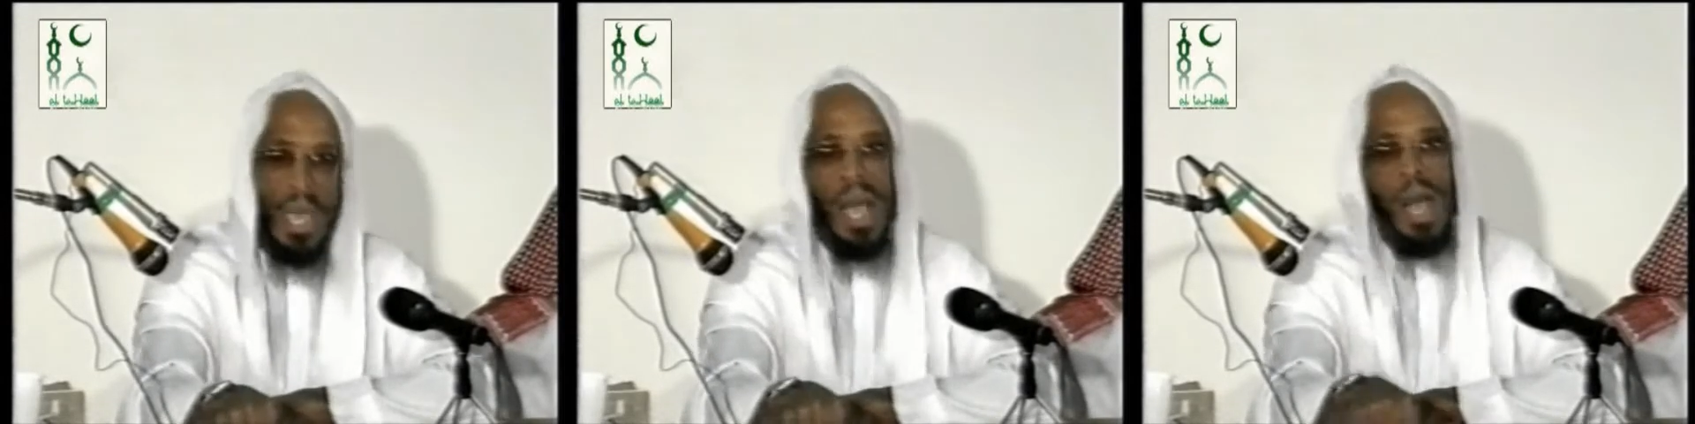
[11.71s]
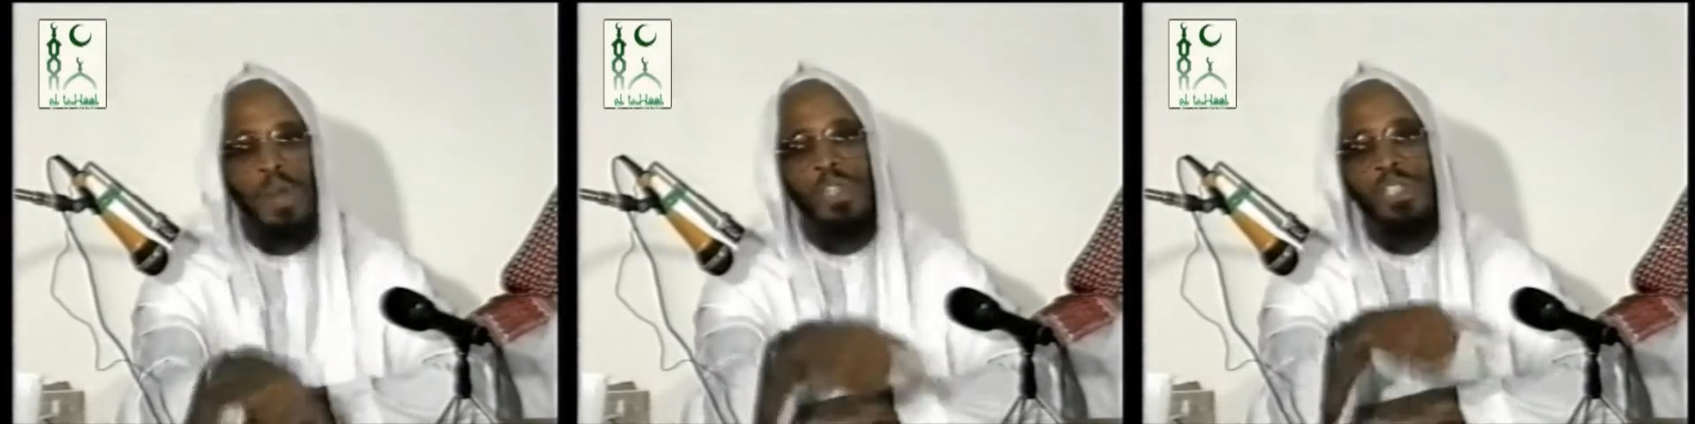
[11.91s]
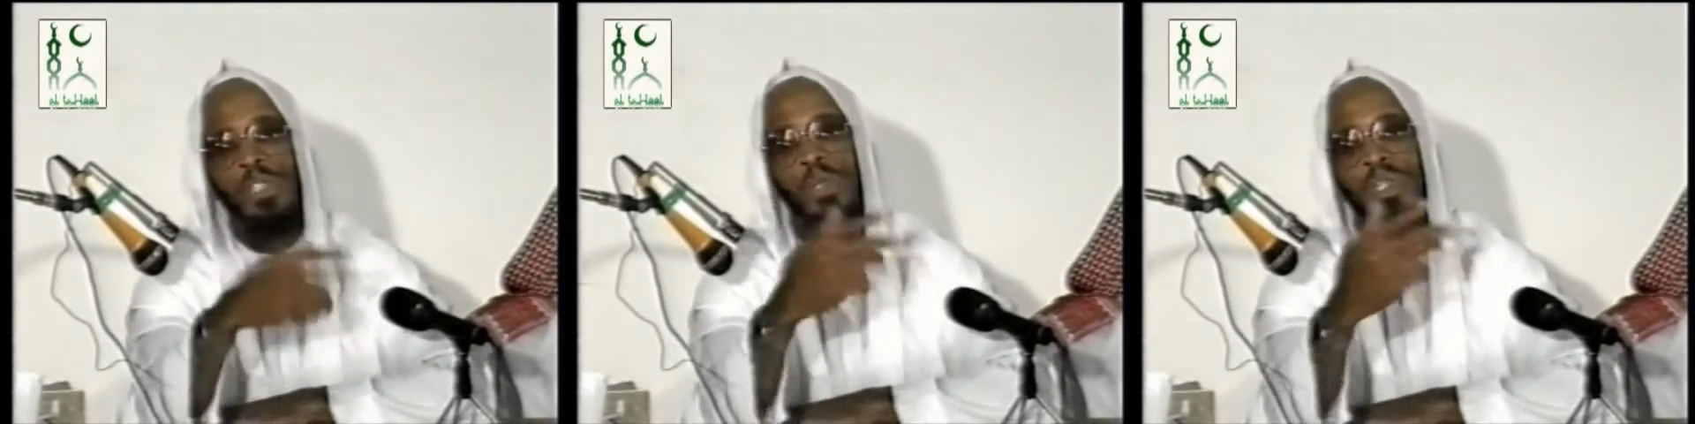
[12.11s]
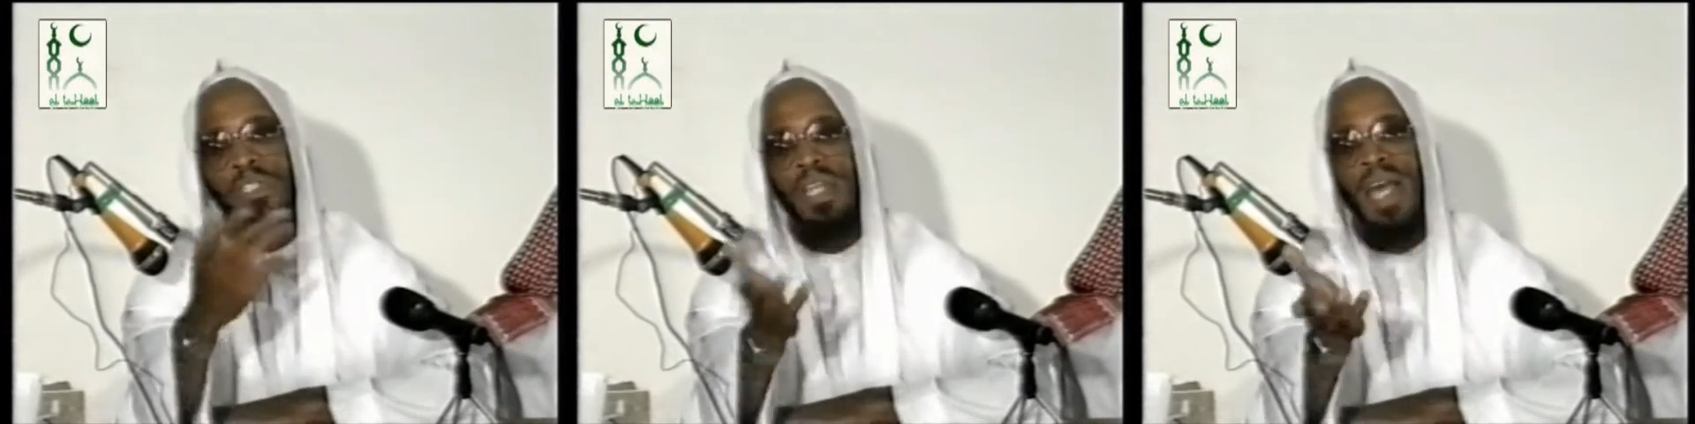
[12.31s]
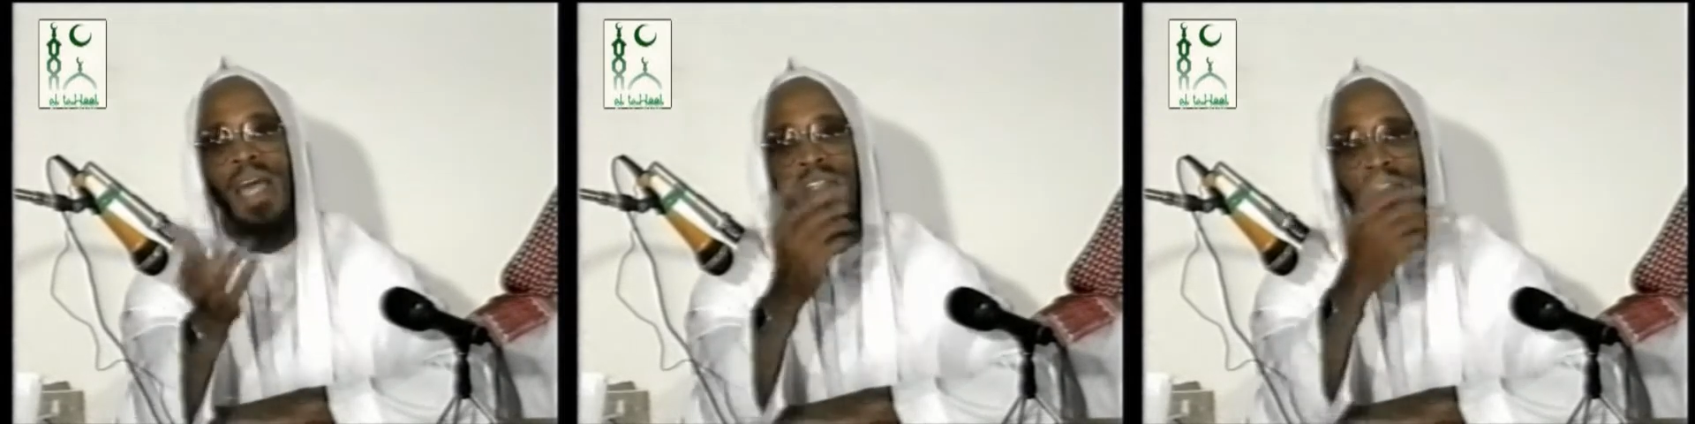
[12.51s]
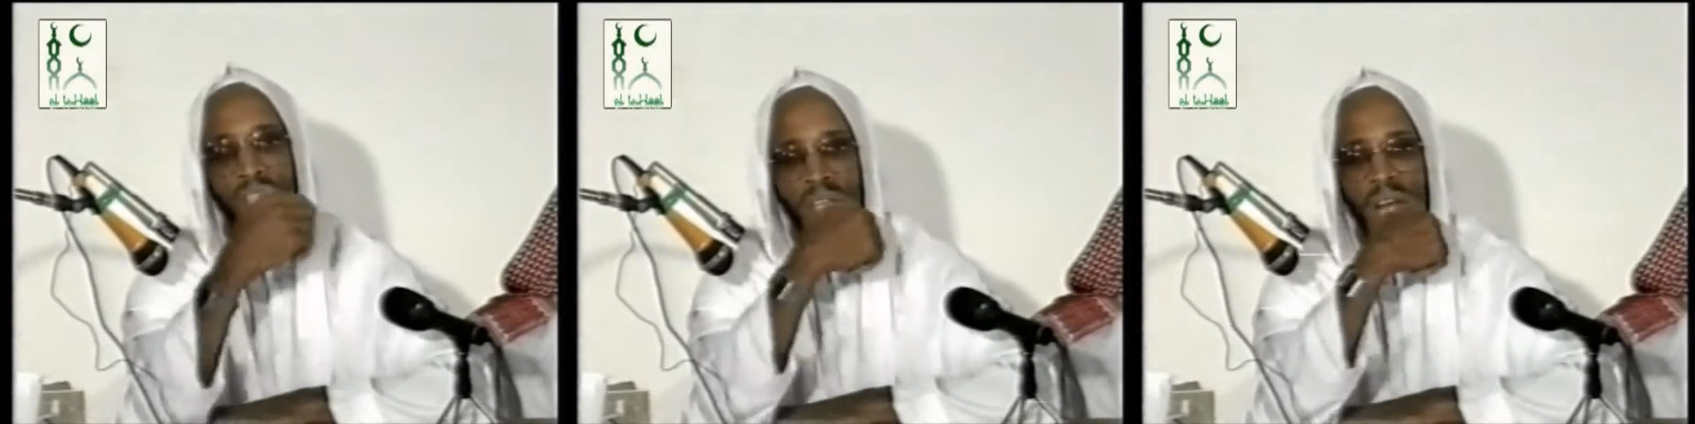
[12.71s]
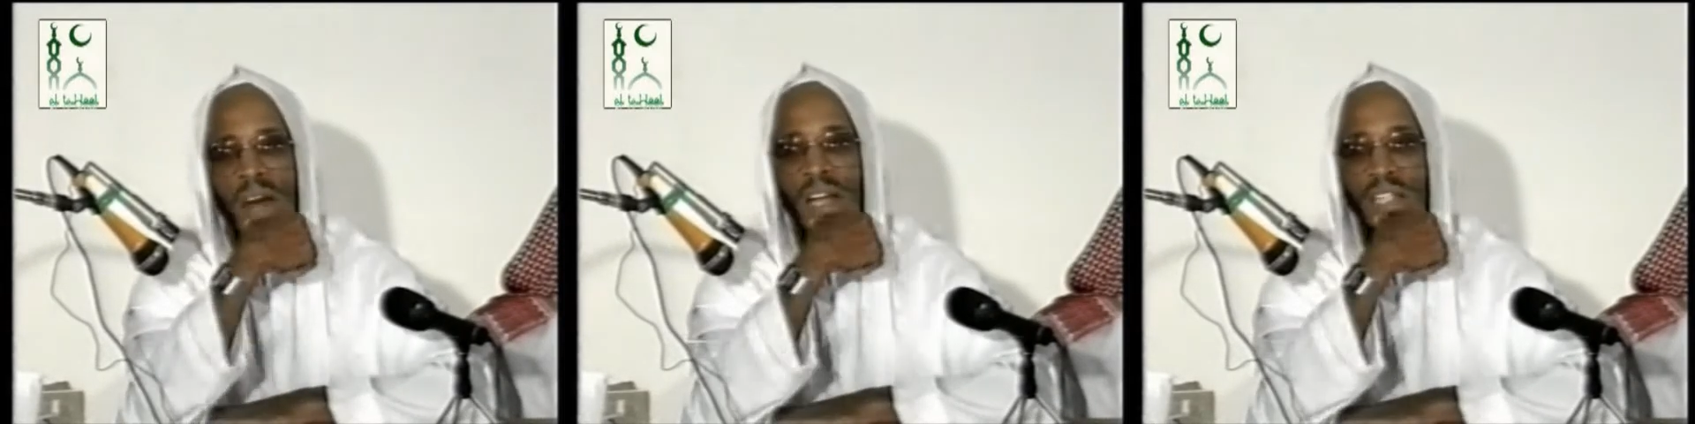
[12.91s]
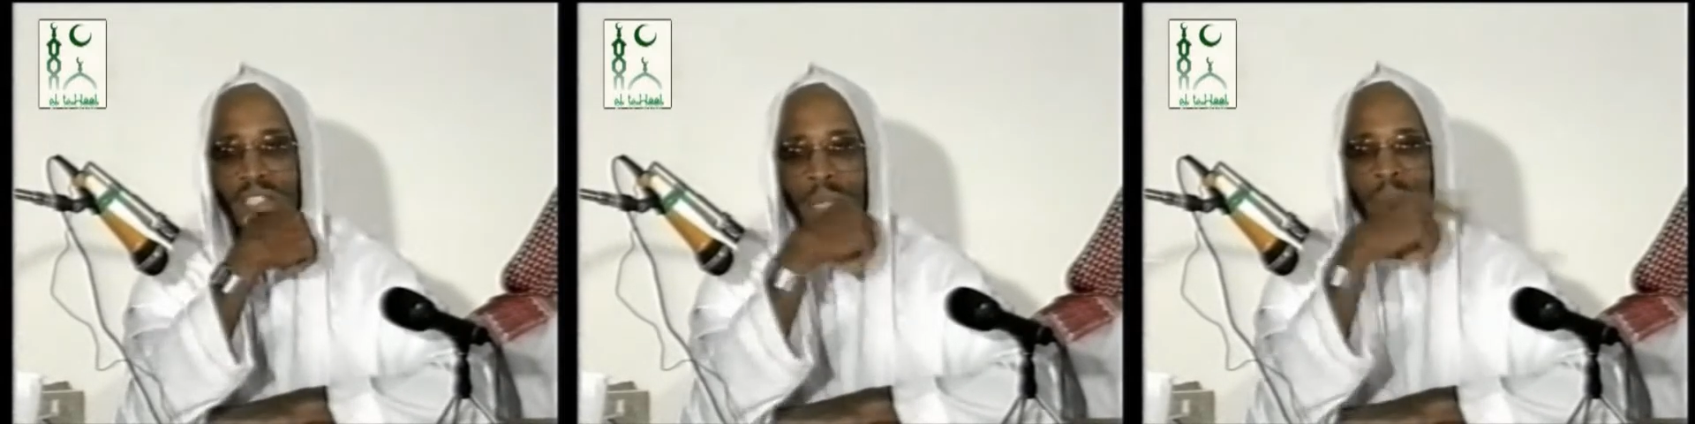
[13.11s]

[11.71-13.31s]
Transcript: how could you assign to God